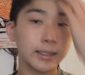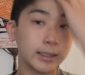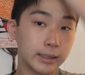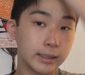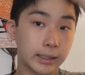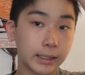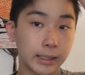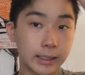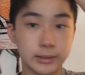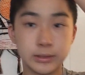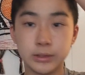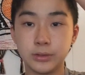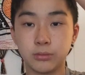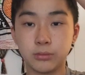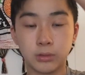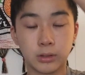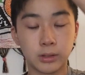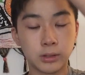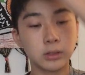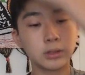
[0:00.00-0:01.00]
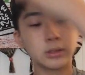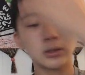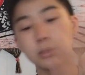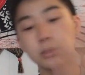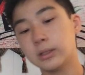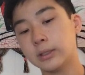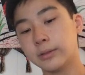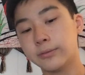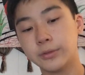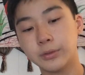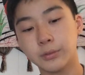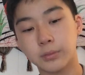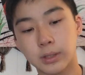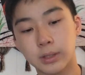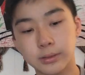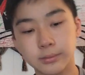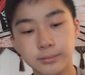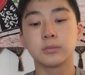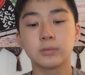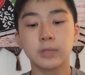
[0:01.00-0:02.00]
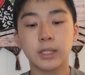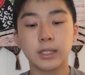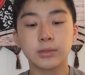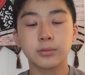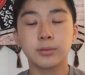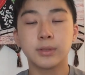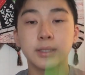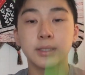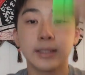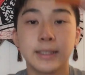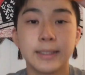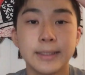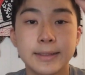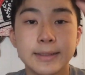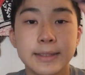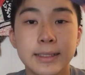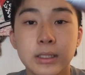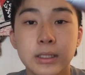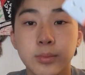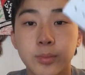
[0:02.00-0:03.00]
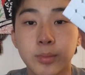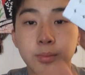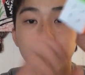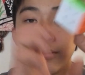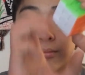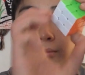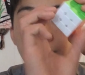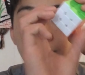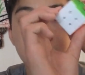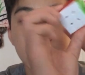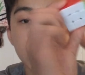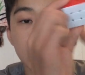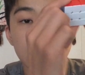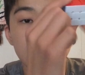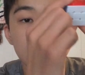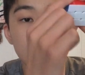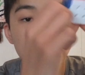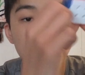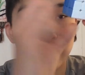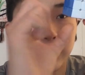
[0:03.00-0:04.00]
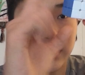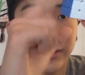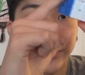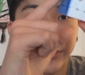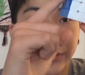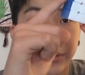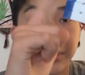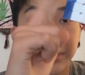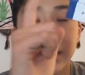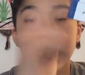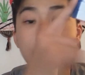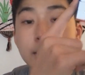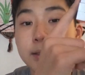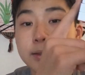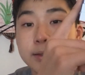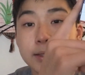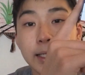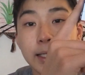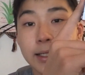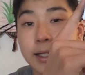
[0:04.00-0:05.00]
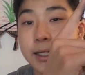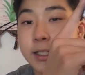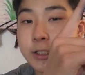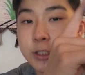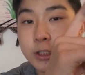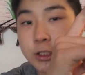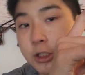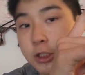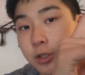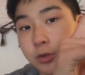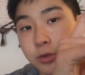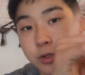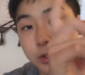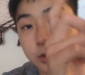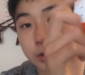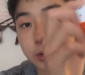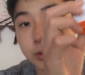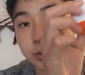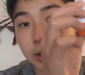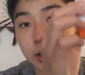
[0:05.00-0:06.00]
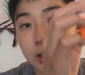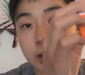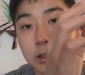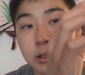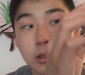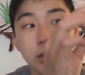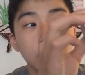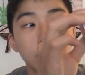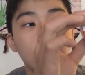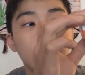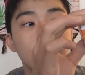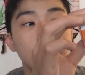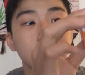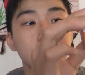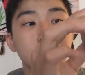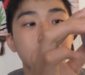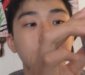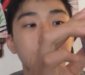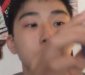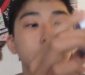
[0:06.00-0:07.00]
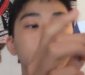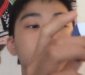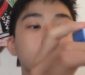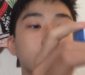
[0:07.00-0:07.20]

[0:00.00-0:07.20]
it as you want, if you want. Next one is this mini cube that I just showed you a little while ago.